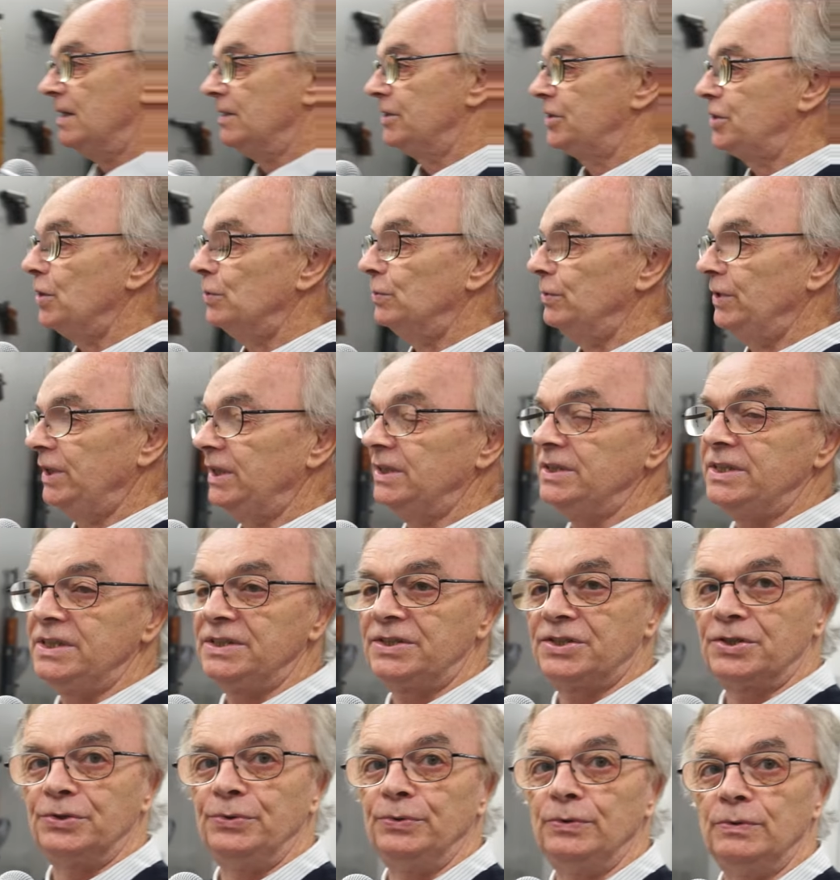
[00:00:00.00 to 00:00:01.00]
So in
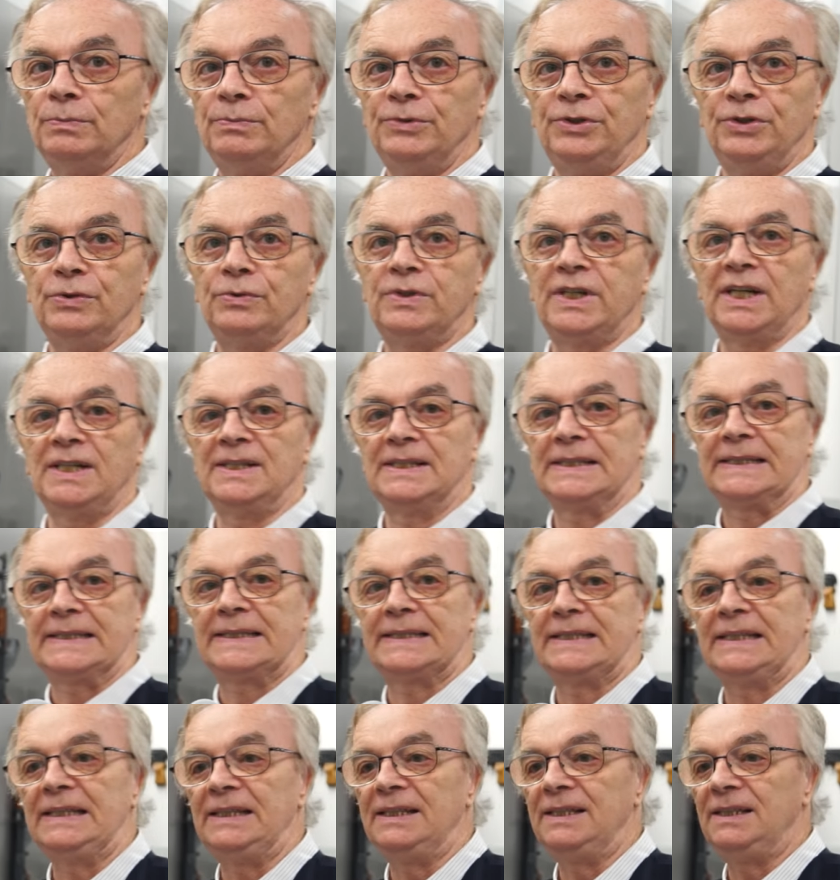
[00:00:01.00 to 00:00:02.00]
this room you can
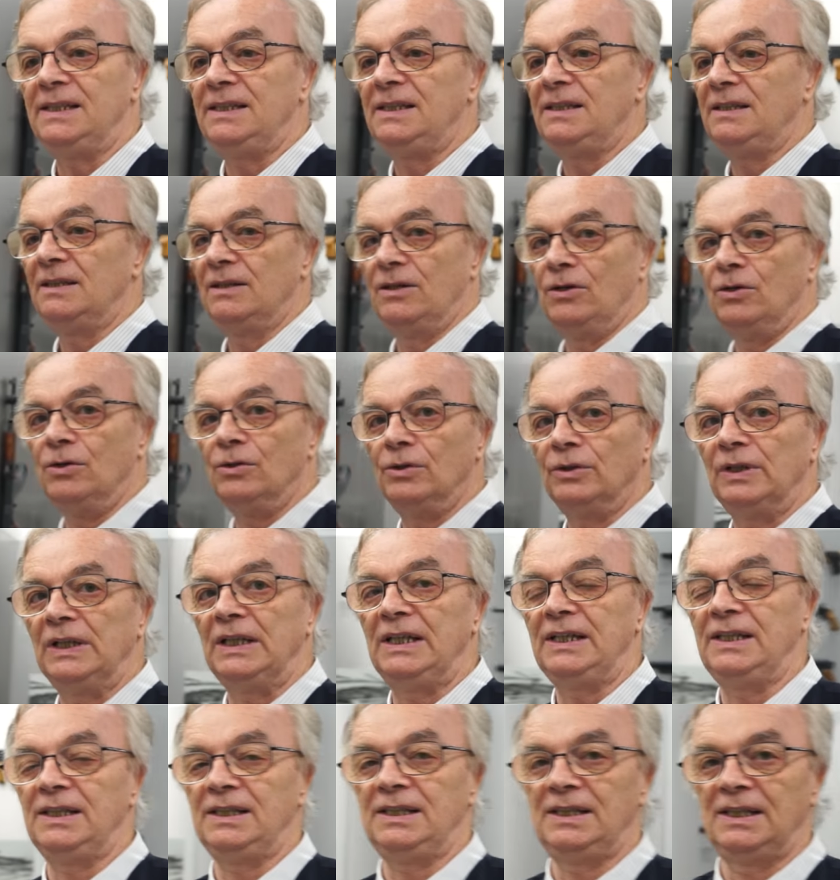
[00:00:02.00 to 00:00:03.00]
see
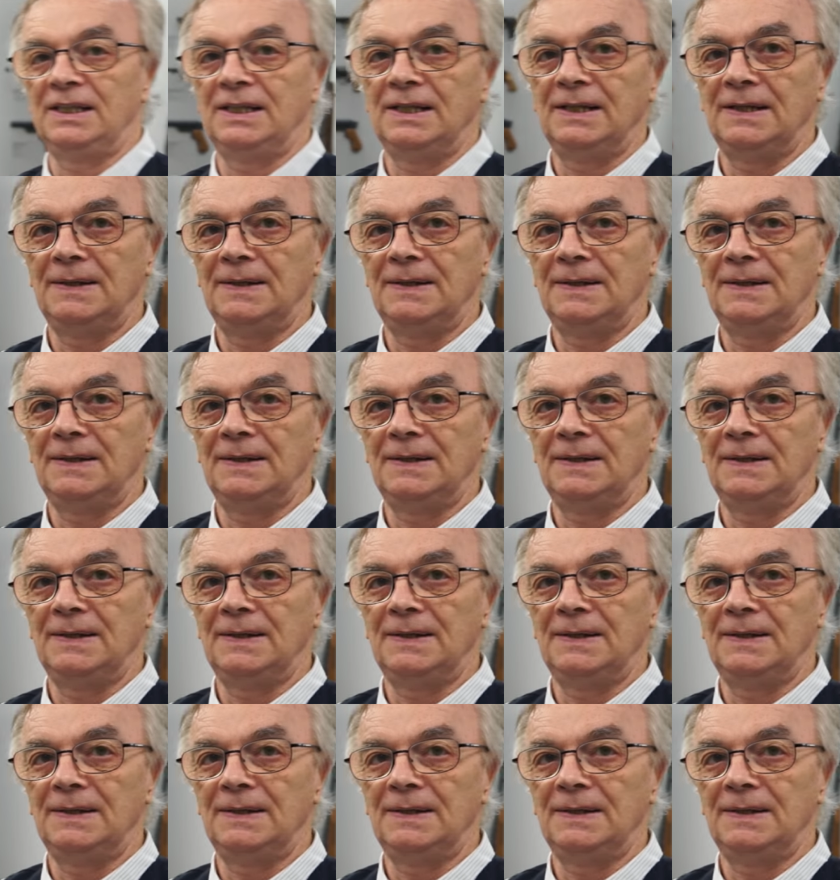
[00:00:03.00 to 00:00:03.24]
only